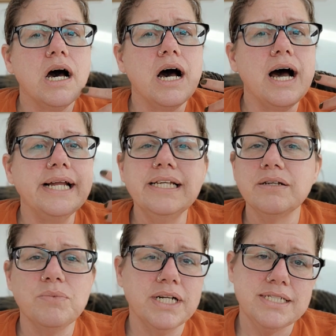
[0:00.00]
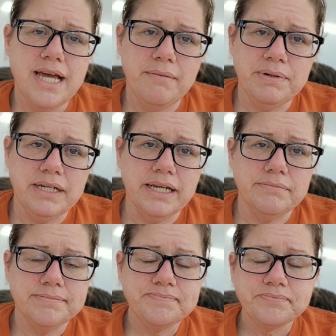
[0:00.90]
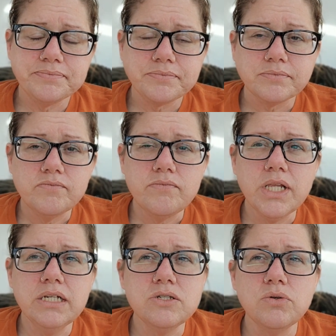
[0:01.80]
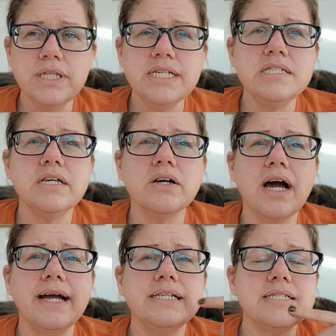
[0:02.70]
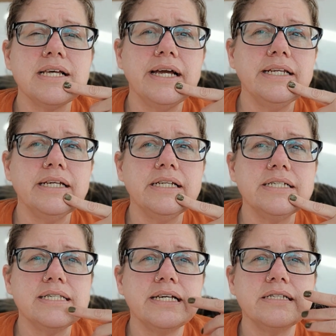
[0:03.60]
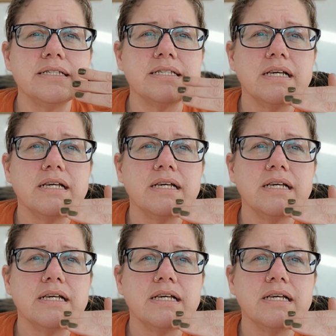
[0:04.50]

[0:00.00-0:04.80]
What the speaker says: I didn't want it to happen again. So this year I decided, since